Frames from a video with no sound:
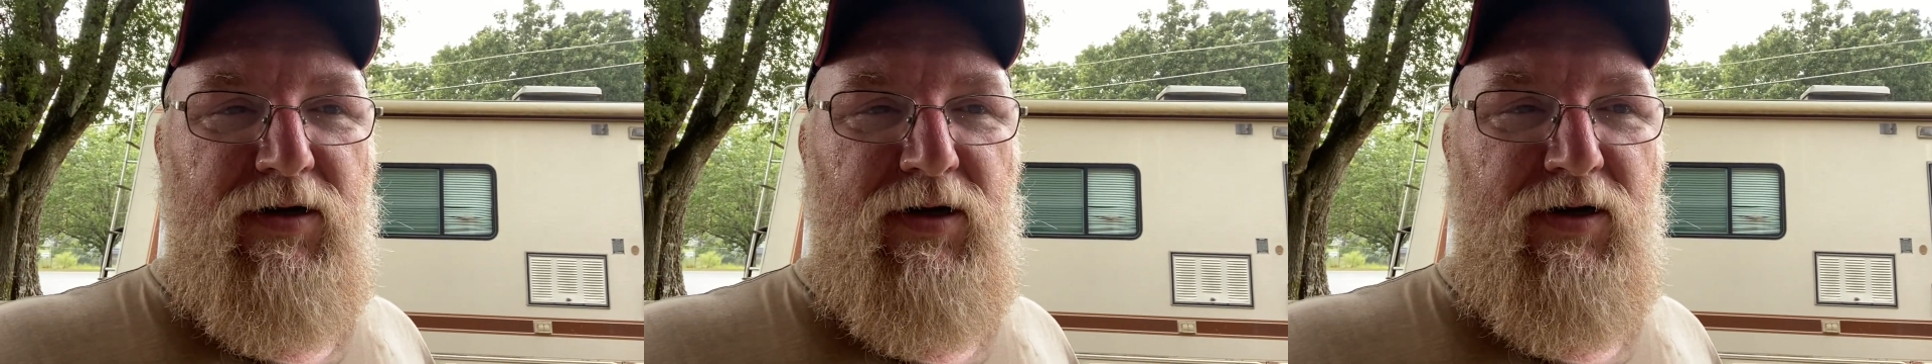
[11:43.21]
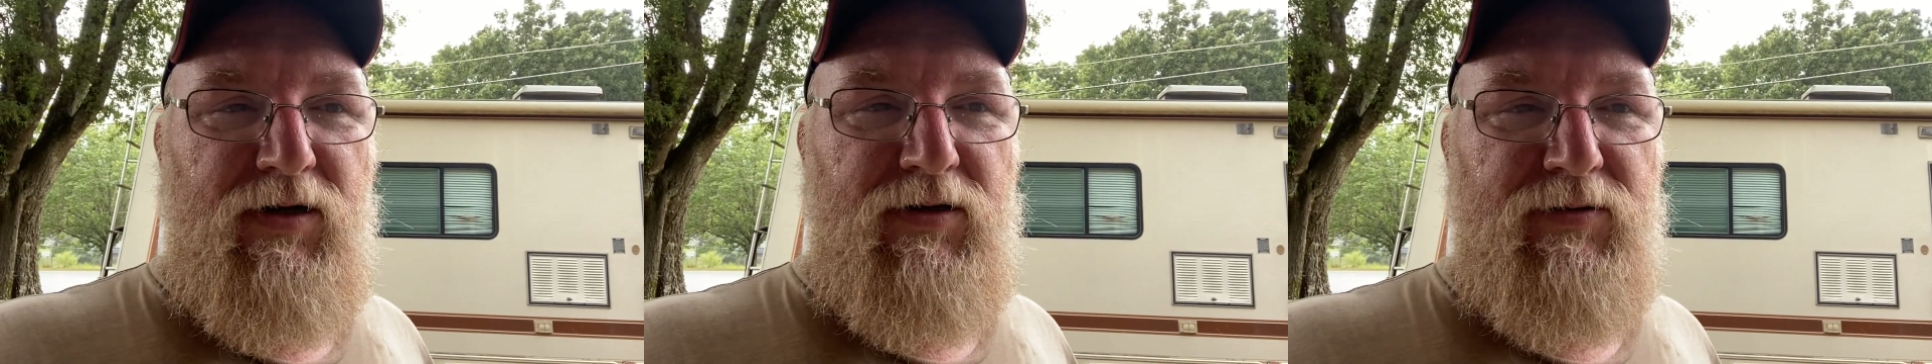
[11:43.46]

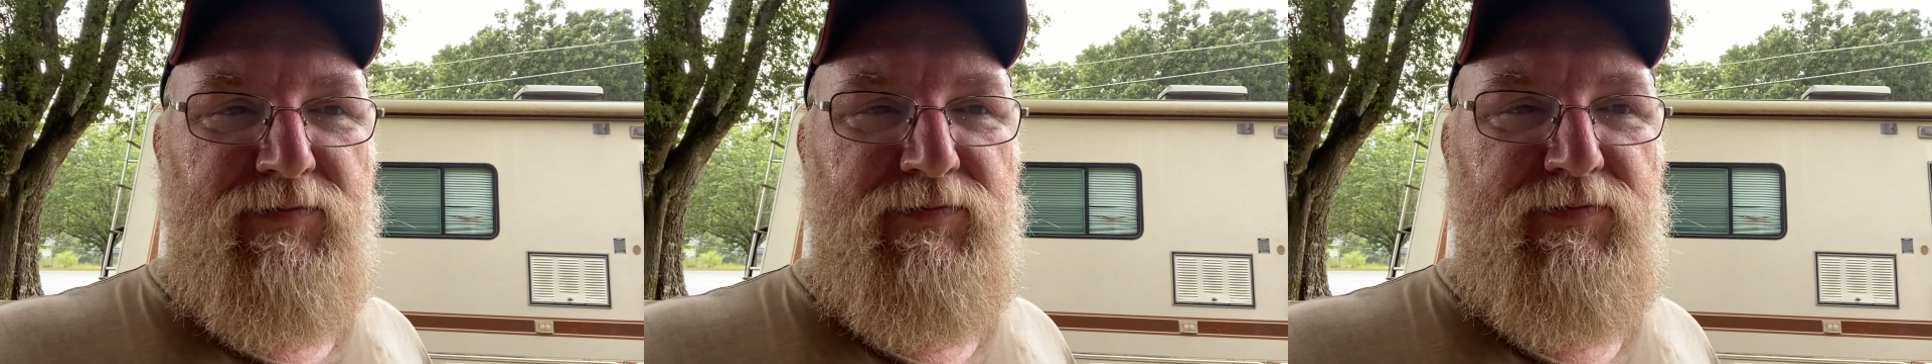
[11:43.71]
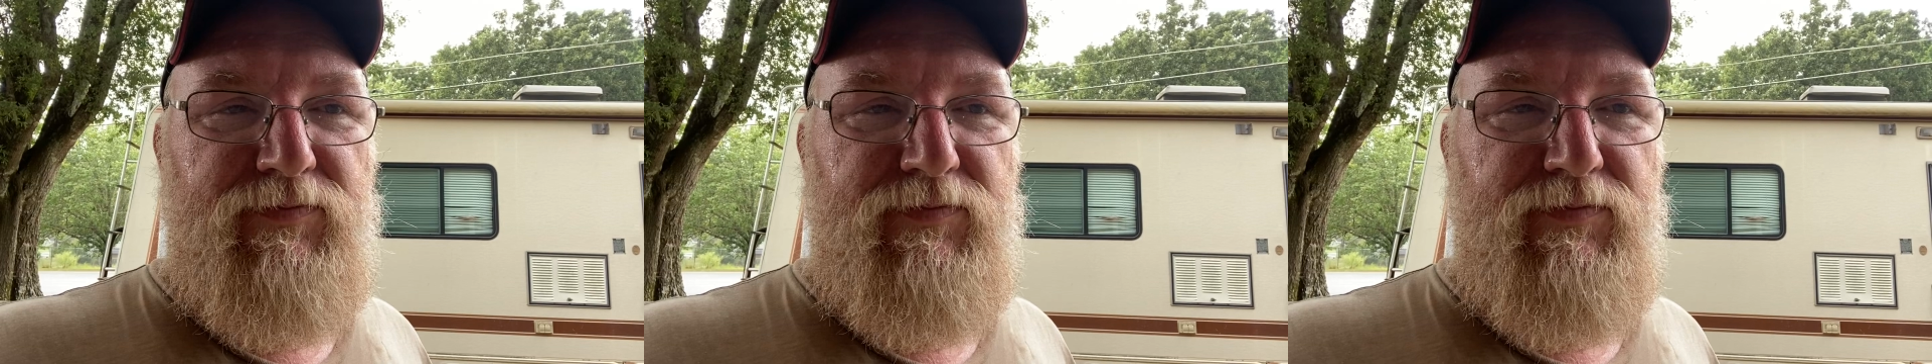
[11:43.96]

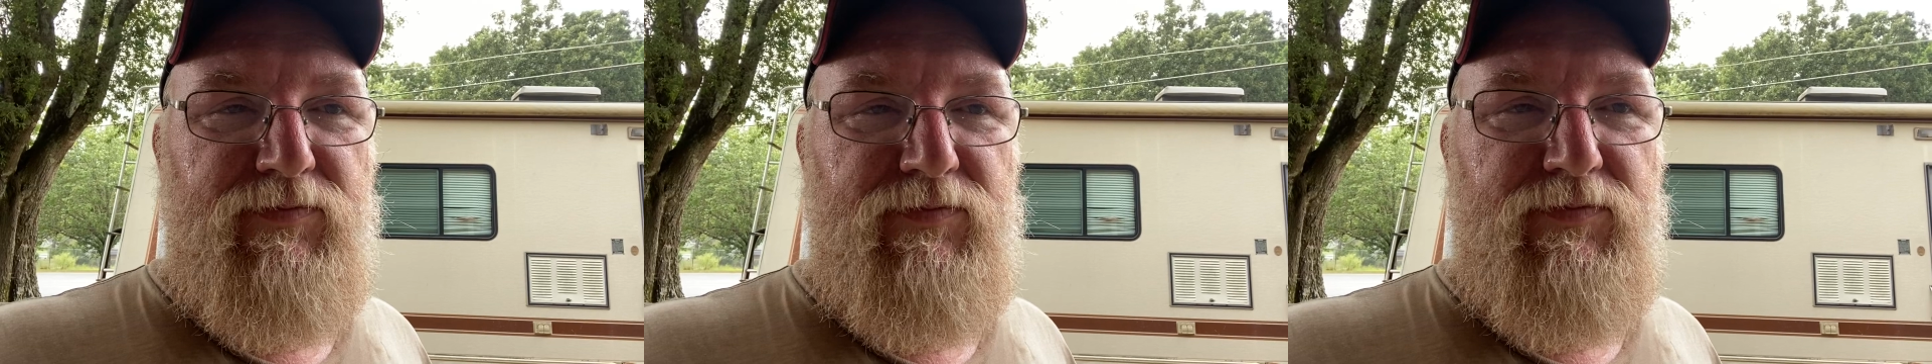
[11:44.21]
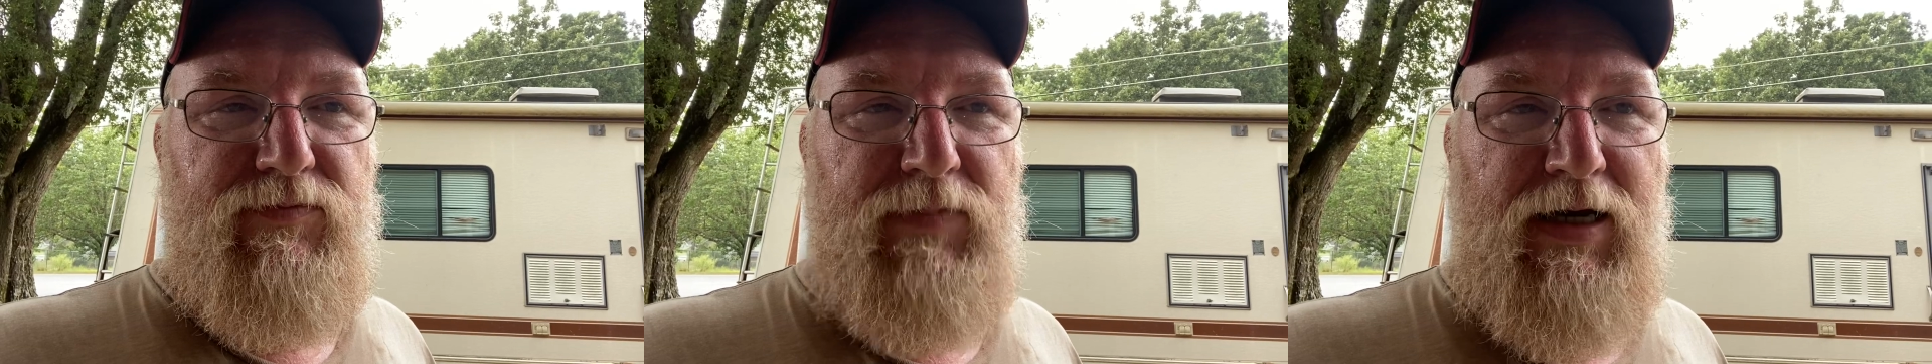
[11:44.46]

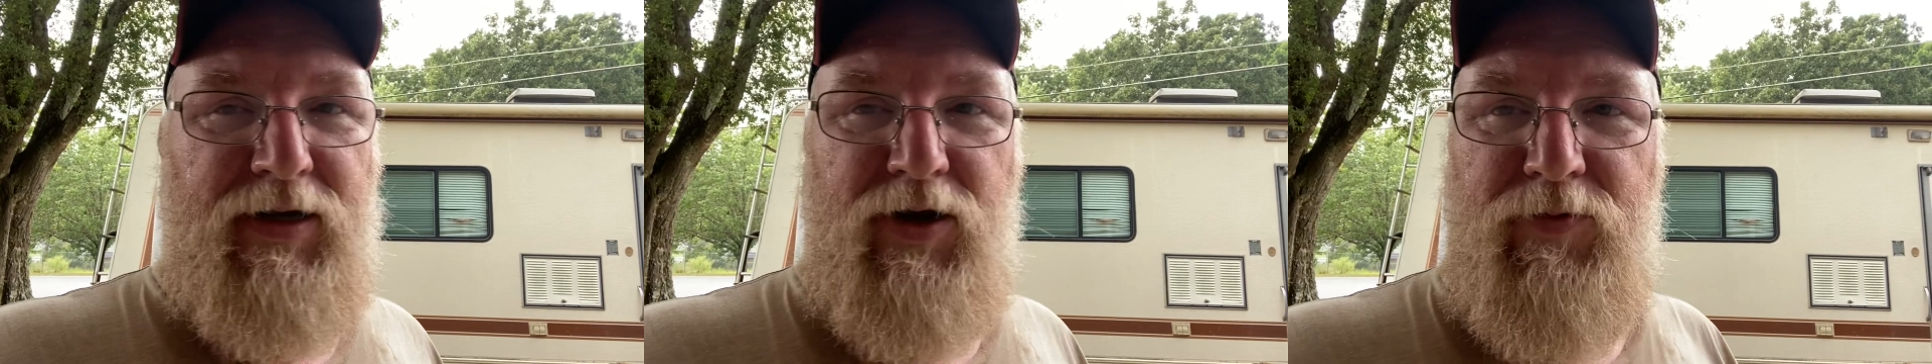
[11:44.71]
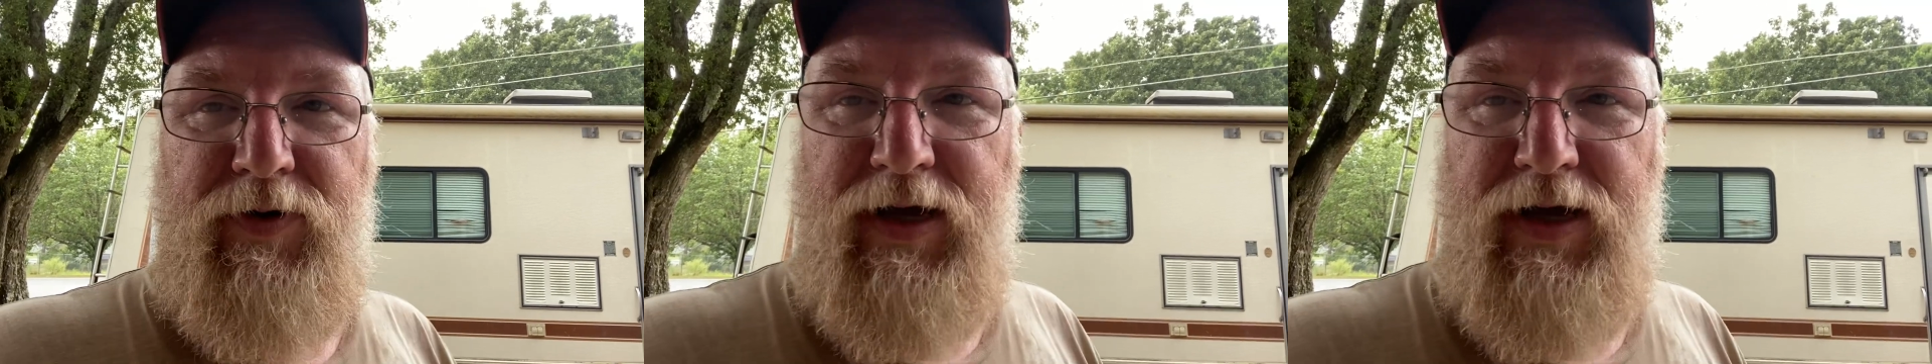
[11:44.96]
I know we